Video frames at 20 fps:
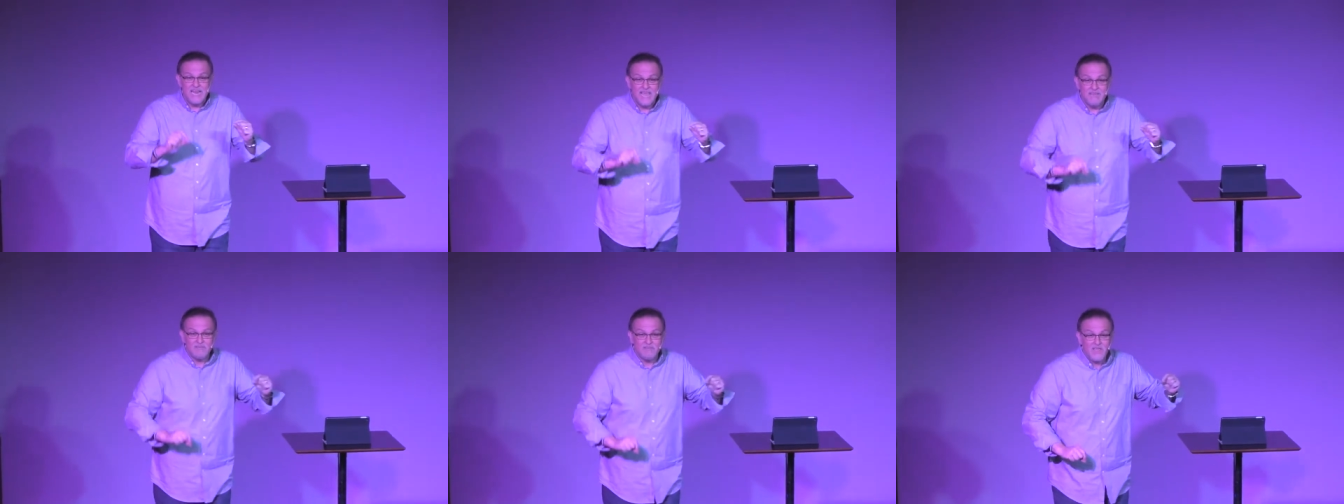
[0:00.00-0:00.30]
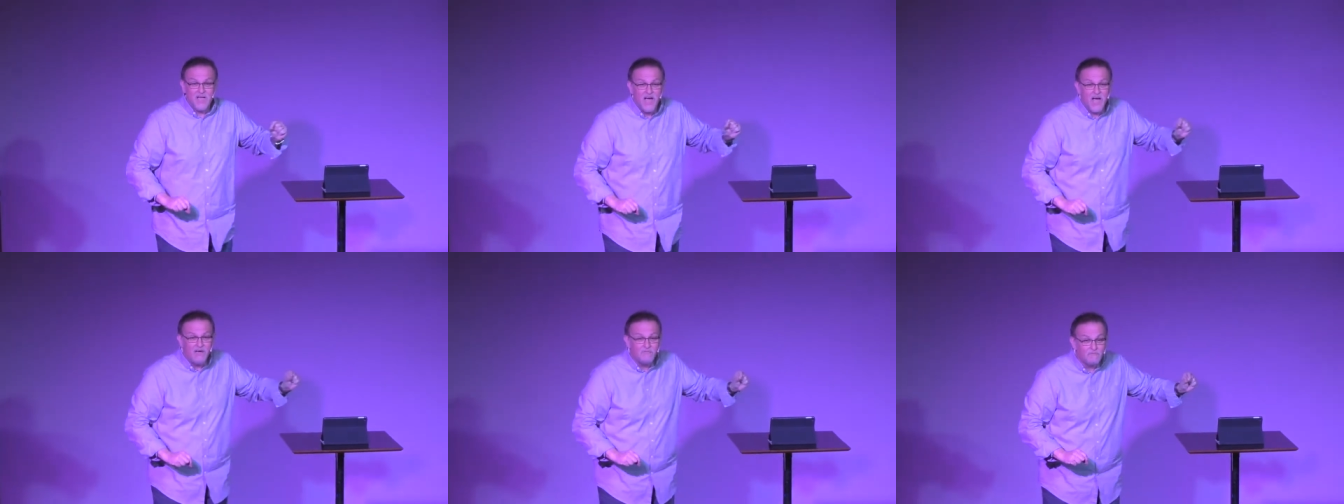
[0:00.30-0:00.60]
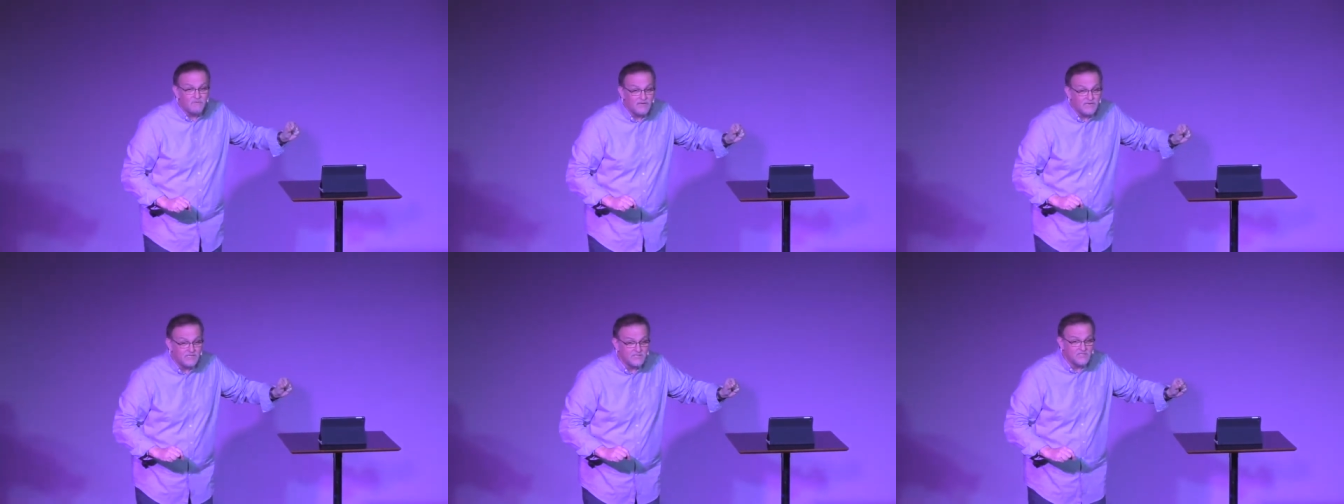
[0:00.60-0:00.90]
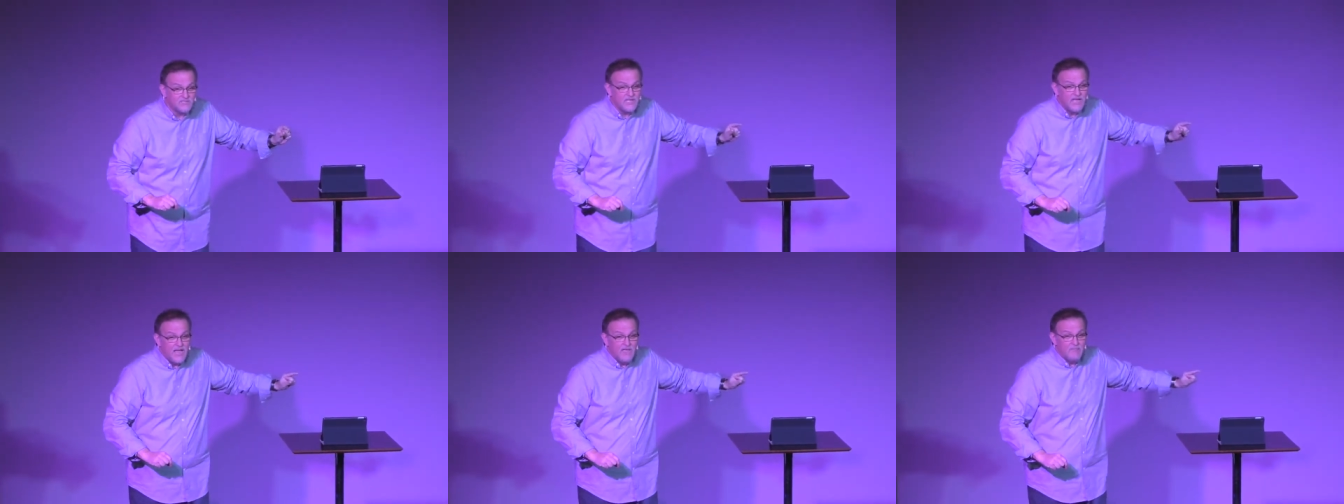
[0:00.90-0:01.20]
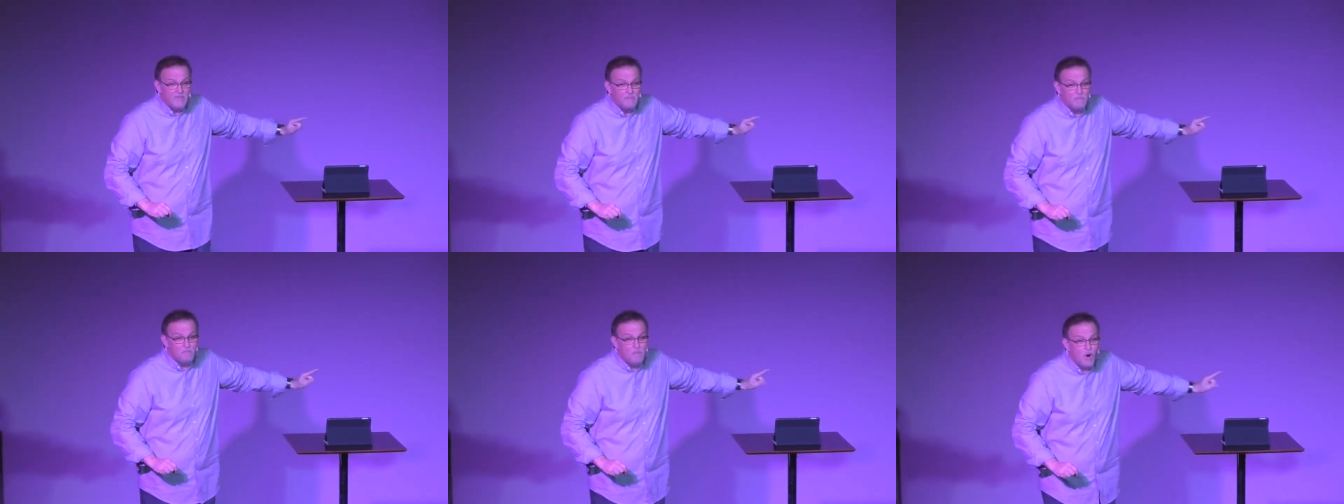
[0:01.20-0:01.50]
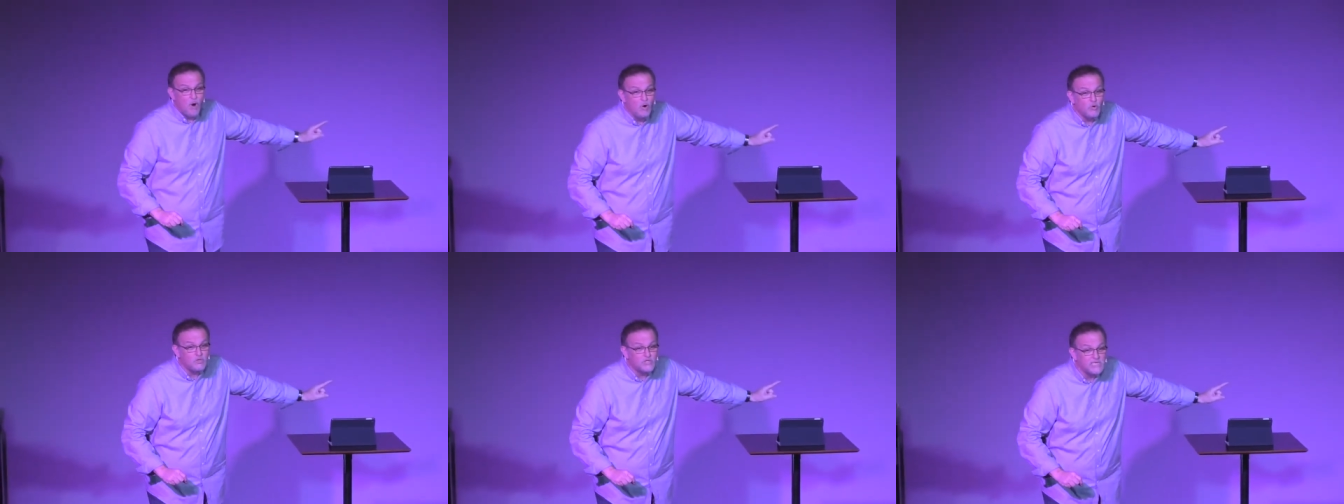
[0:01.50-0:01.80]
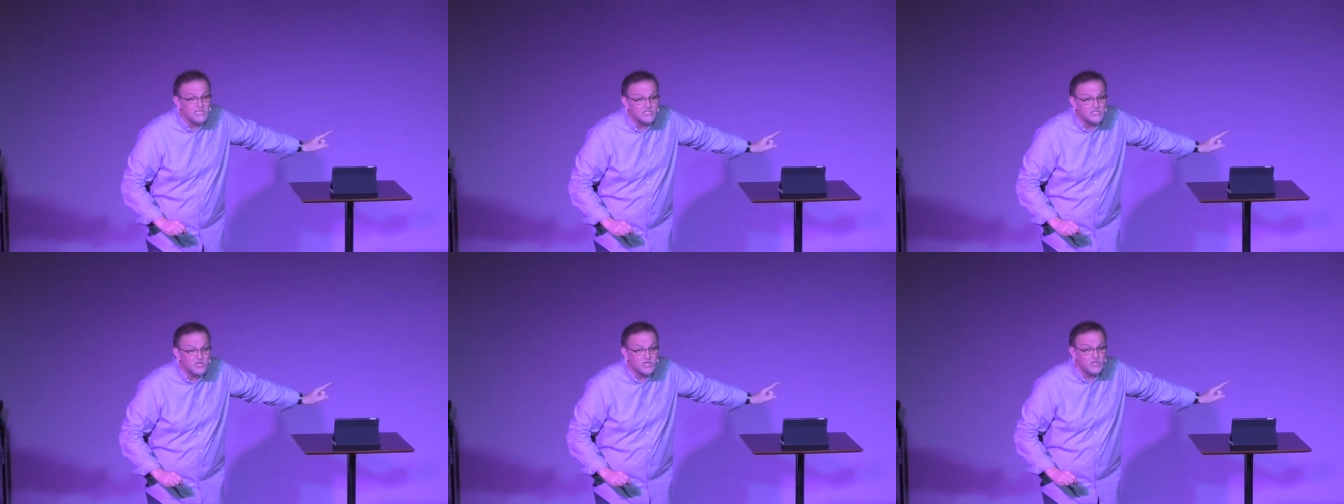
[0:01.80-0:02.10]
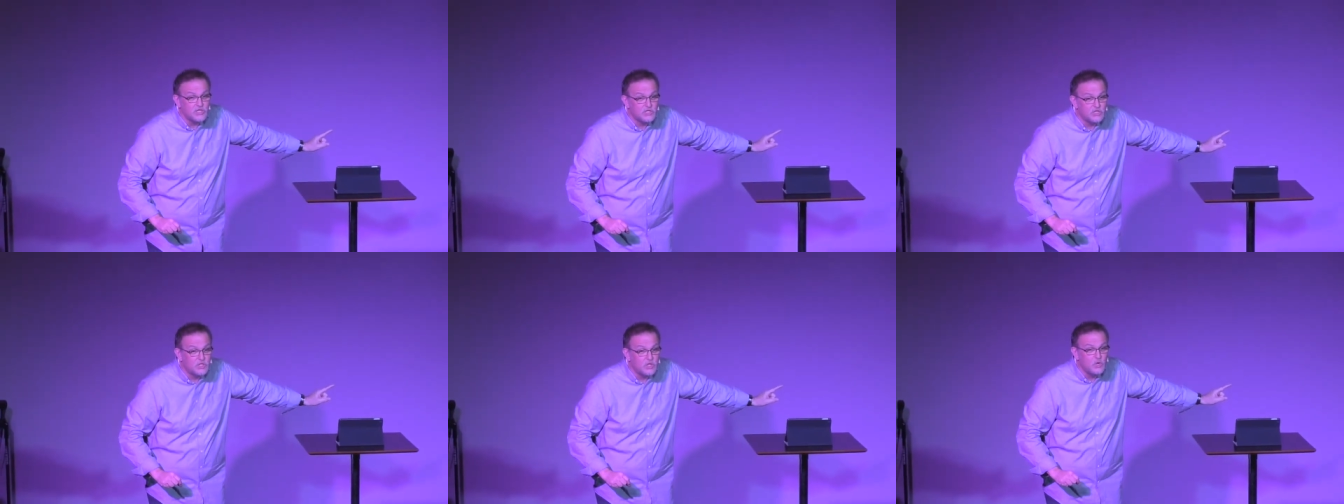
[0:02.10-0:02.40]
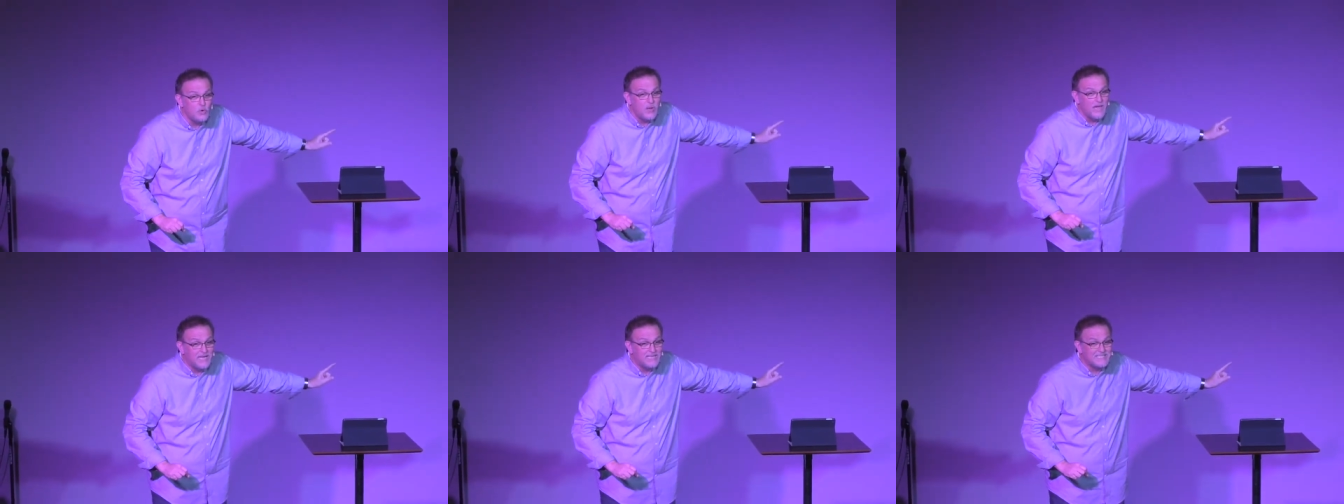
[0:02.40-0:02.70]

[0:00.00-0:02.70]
didn't have confidence that Moses could do